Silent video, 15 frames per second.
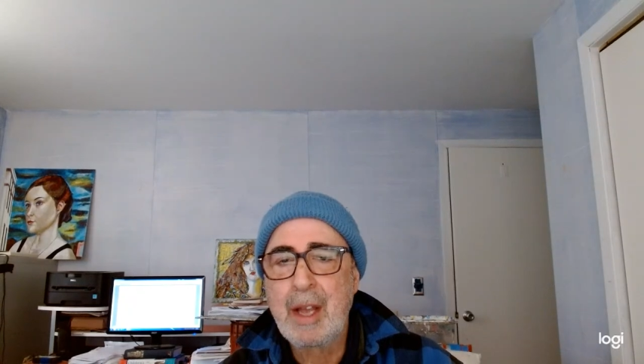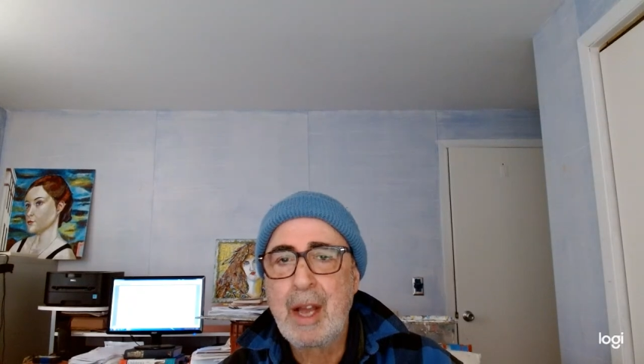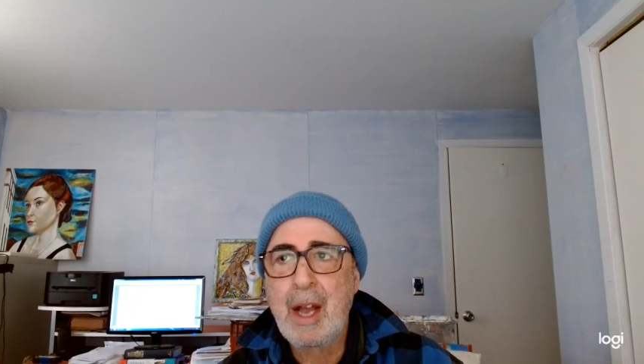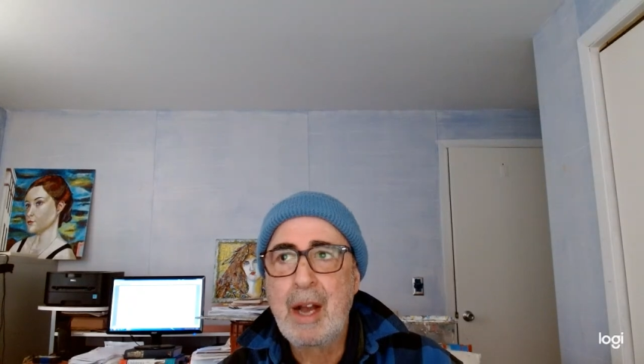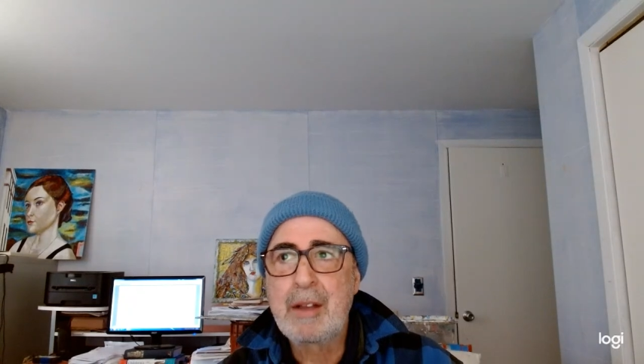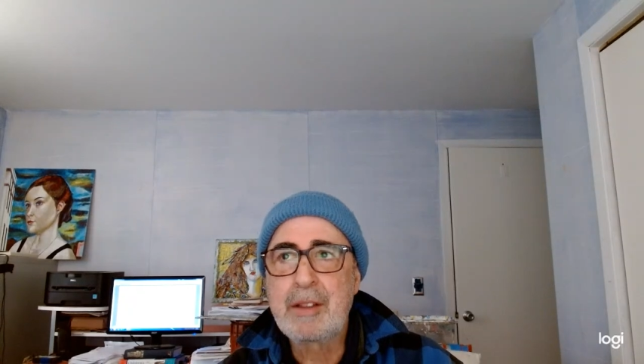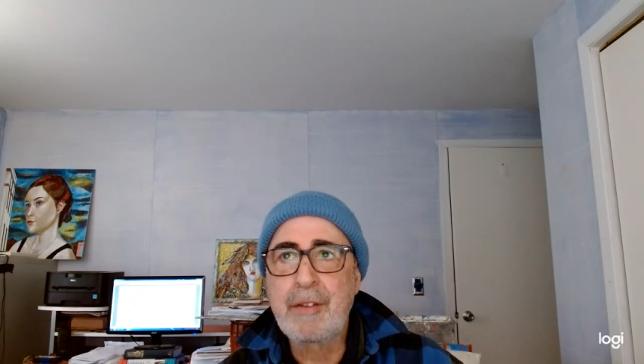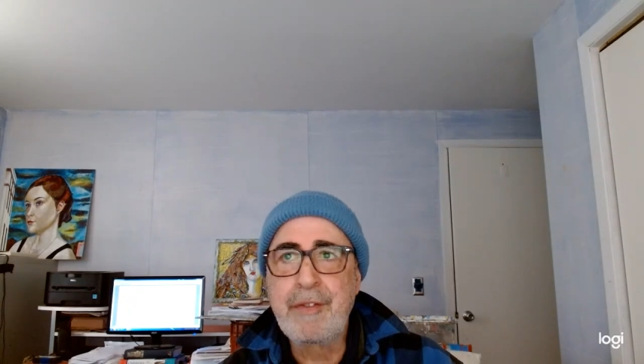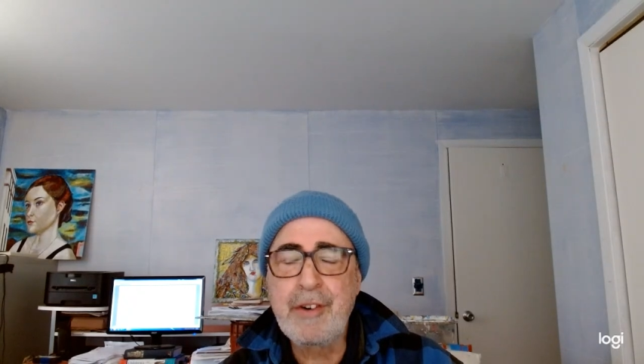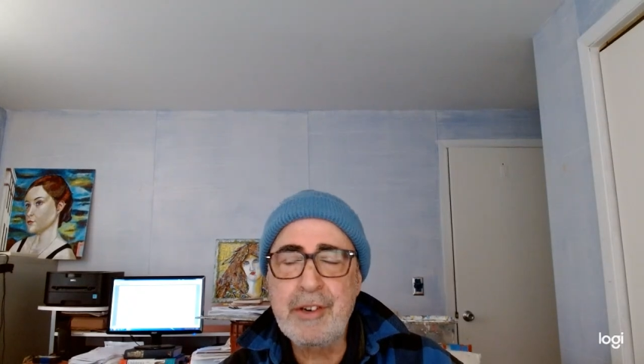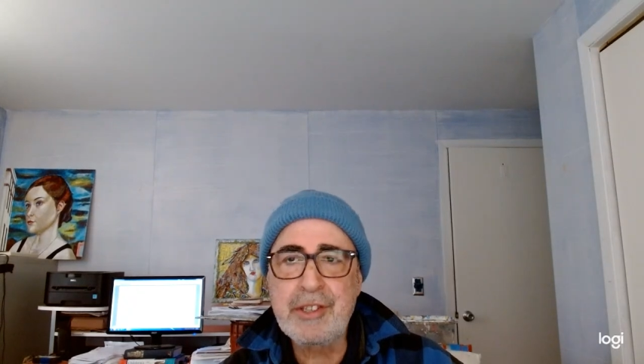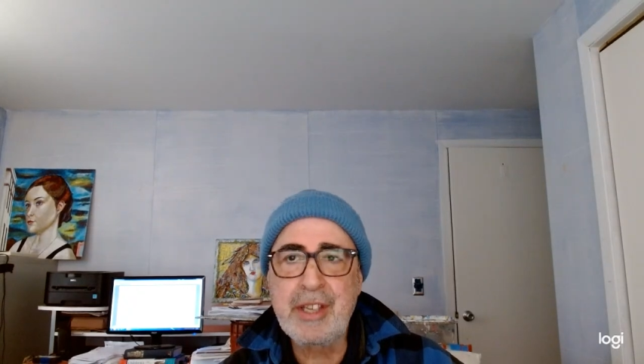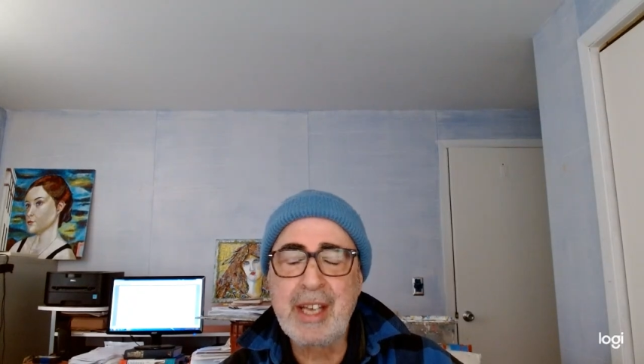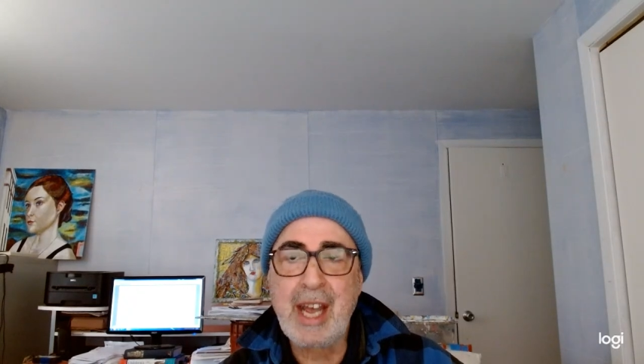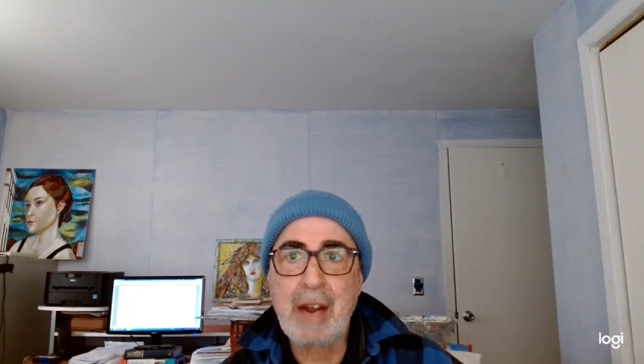the
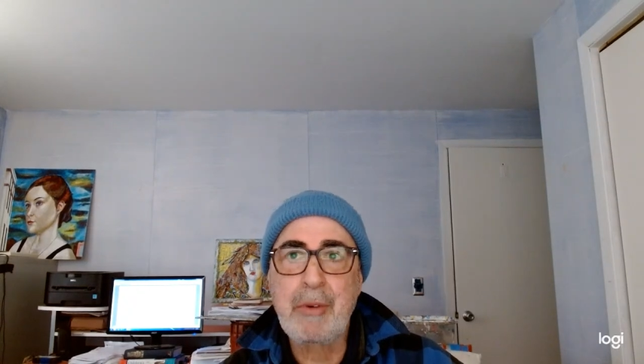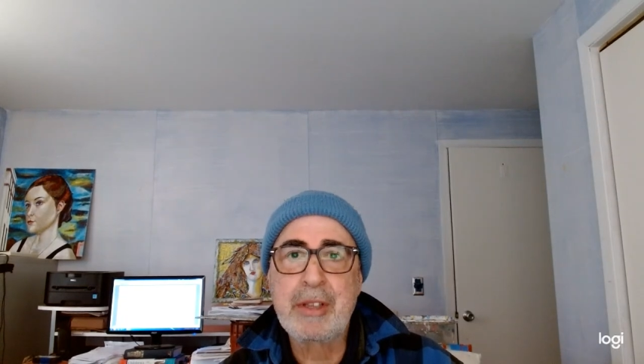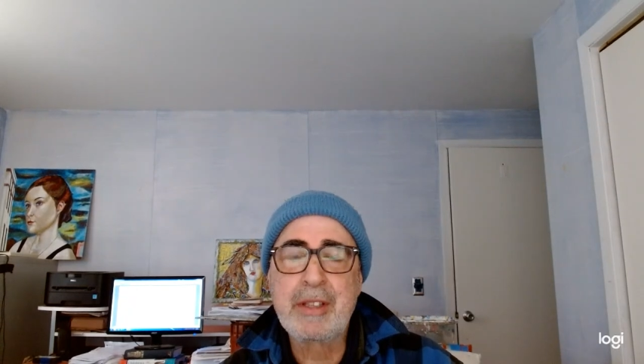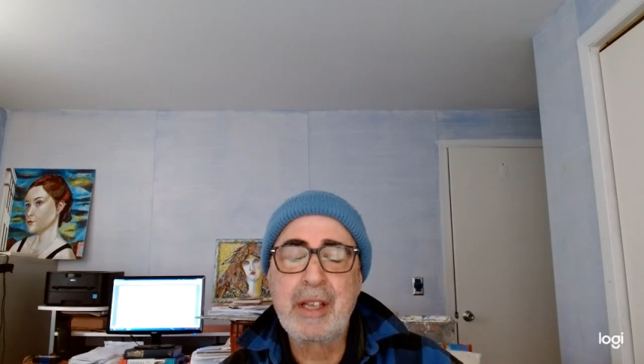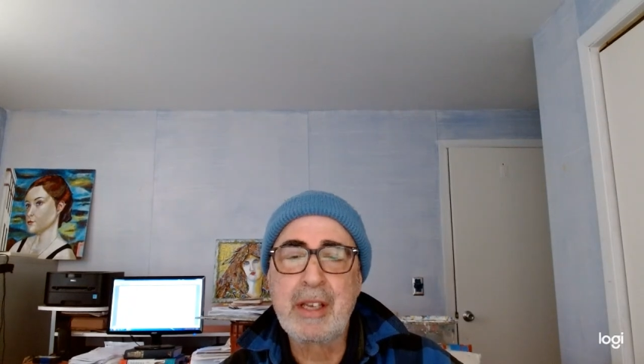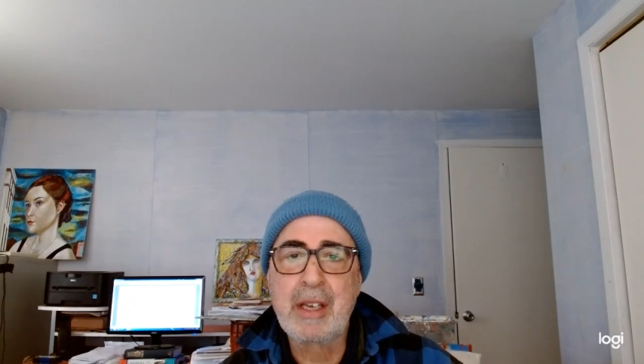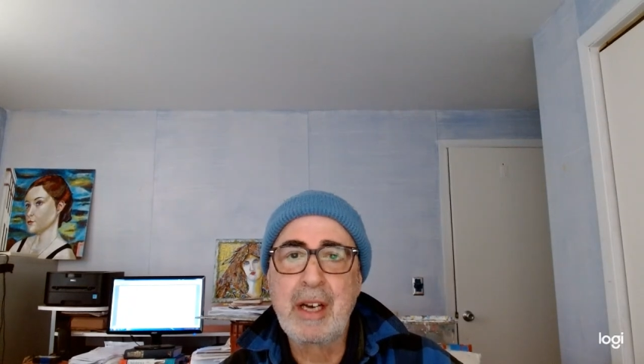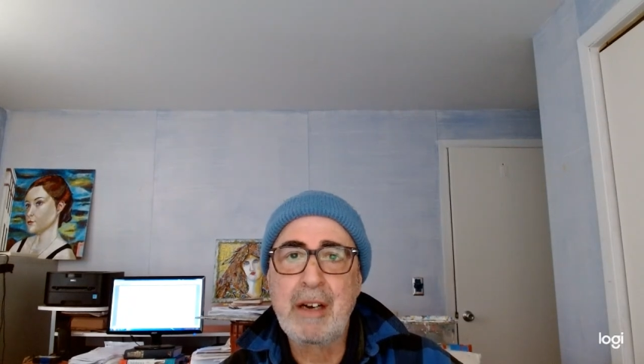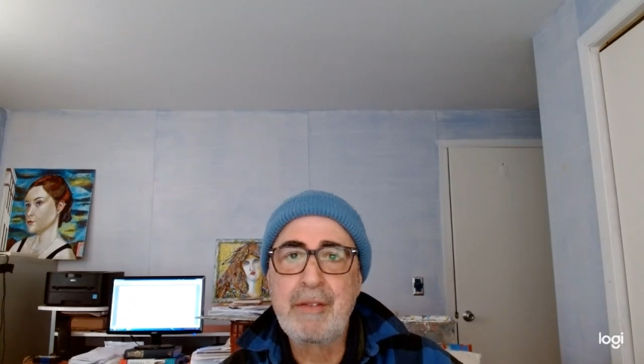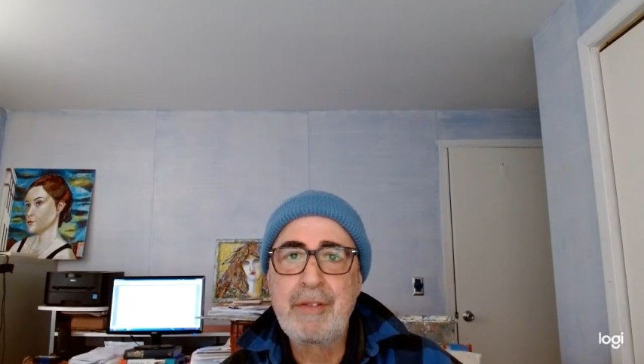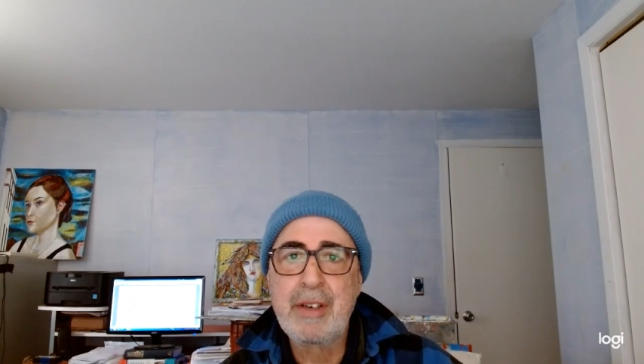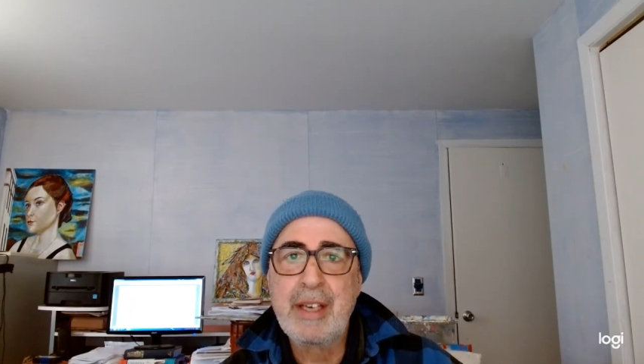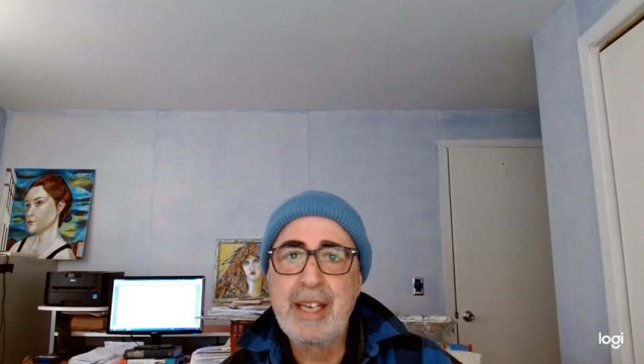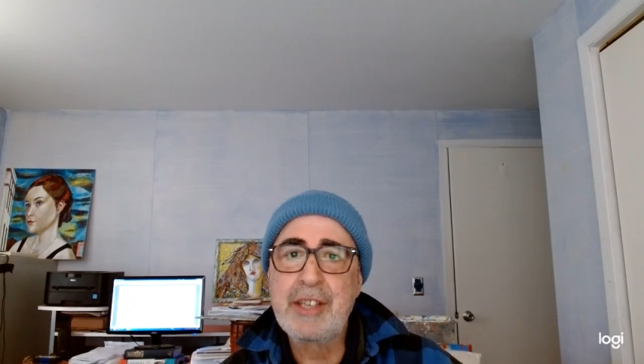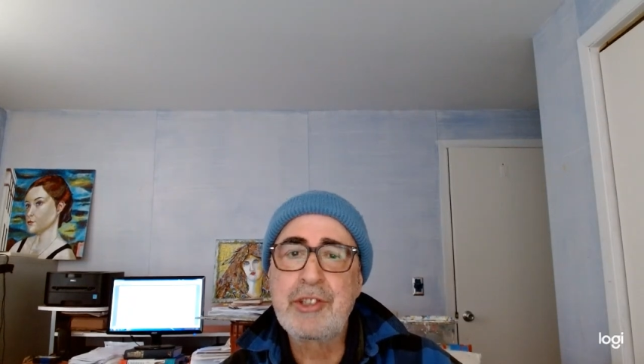first thing I would think
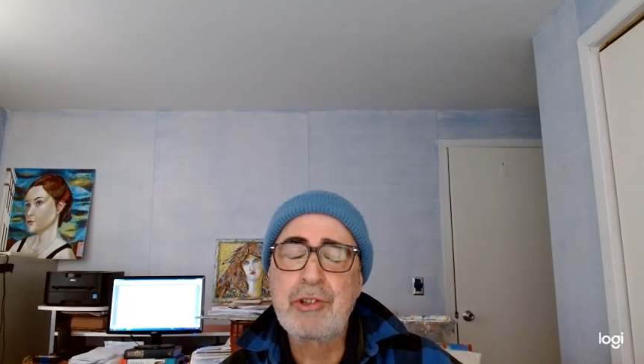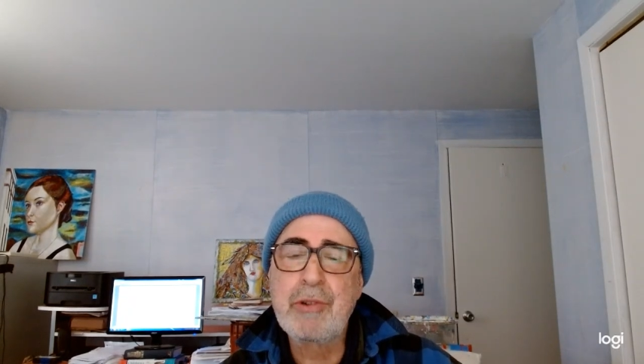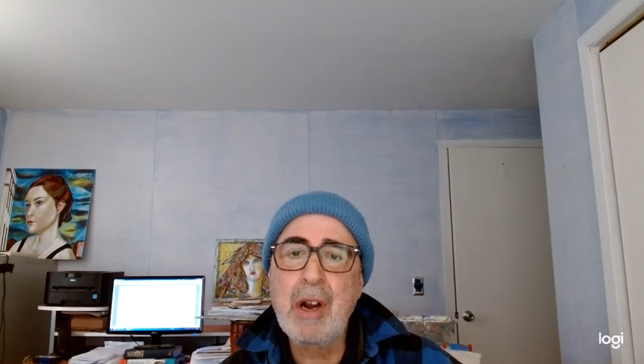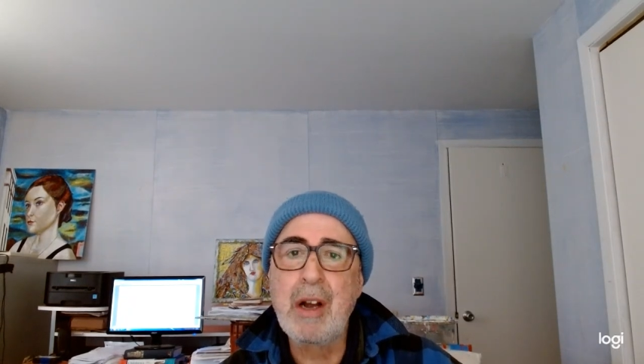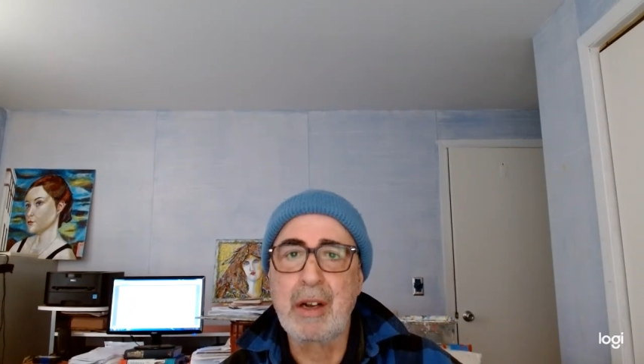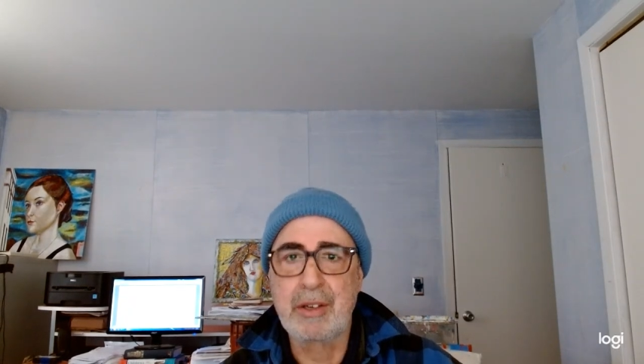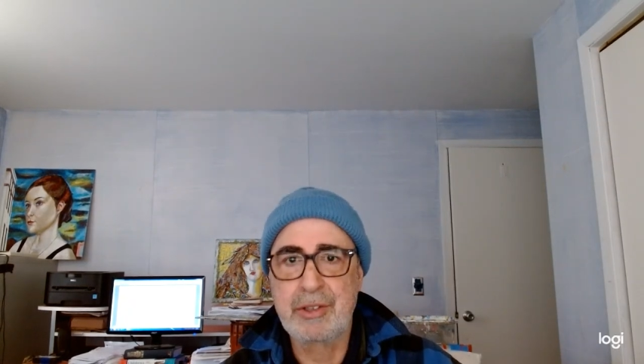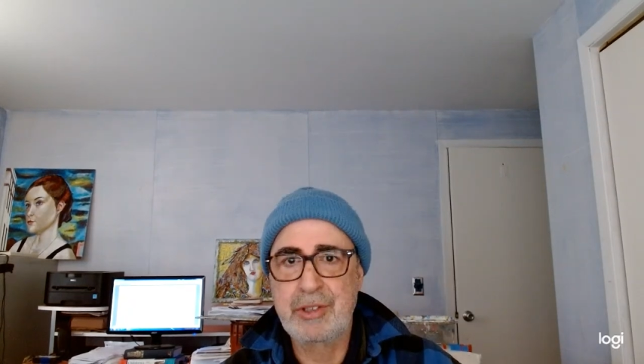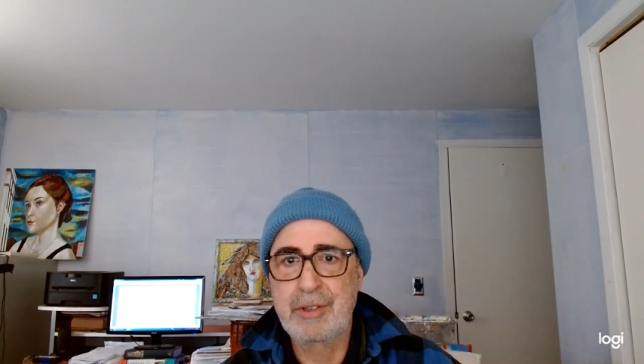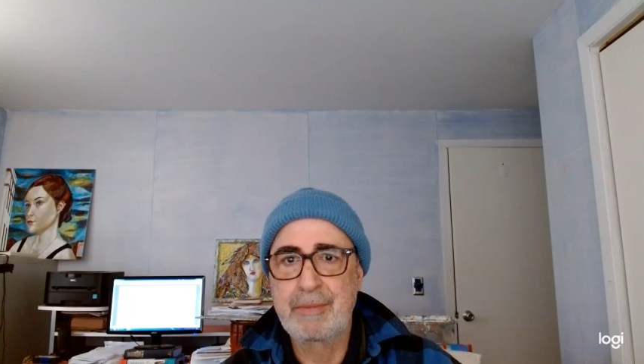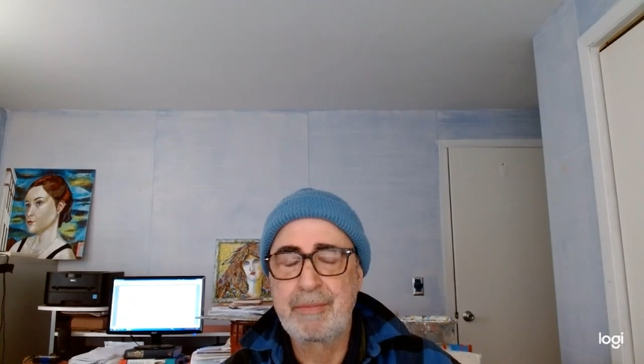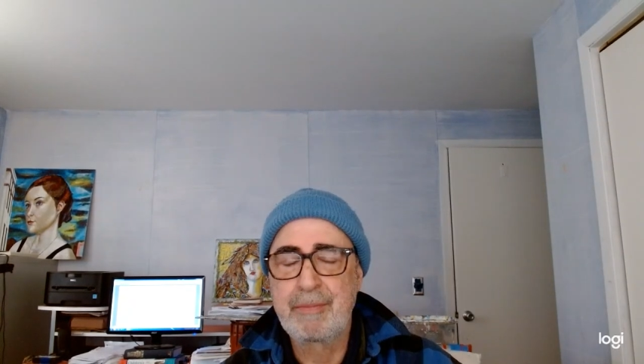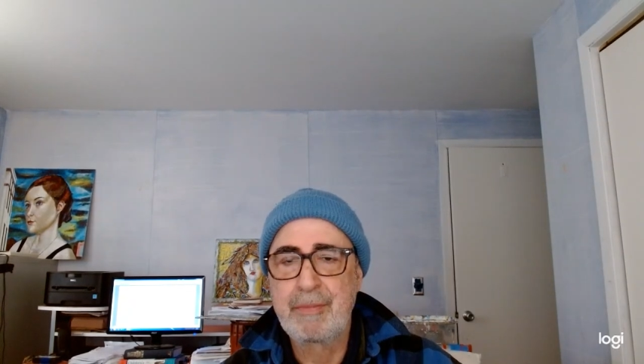of is drugs,